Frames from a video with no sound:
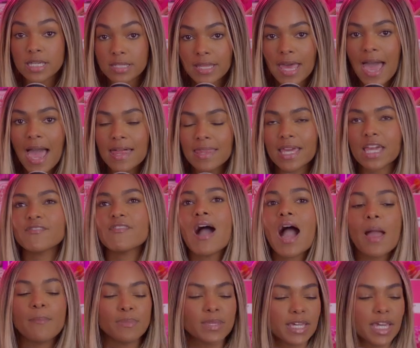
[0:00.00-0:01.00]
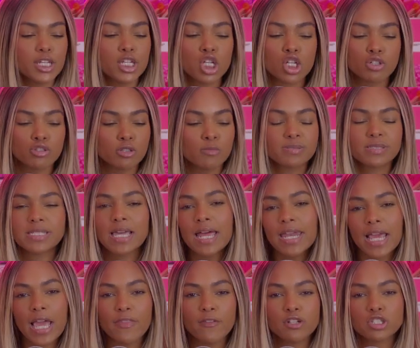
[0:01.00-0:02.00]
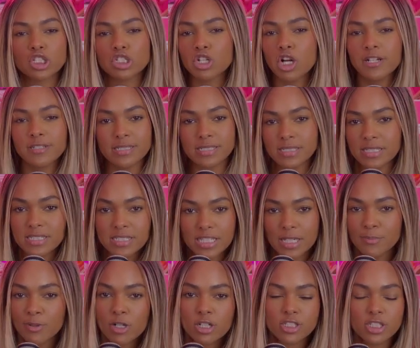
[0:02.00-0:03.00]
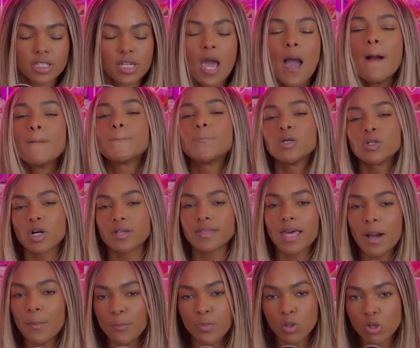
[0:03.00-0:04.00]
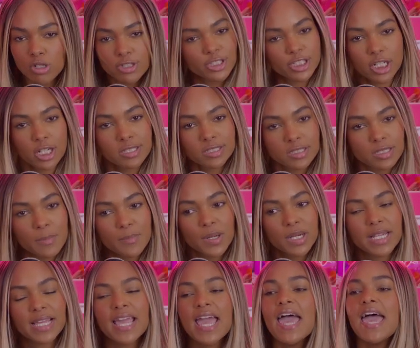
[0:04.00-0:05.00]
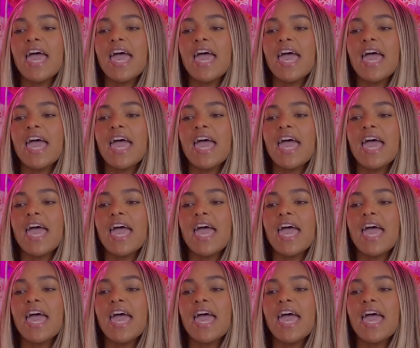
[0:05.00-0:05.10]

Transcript: to that, like, if I'm, like, in a group setting and there's a narcissistic person pulling that bullshit on somebody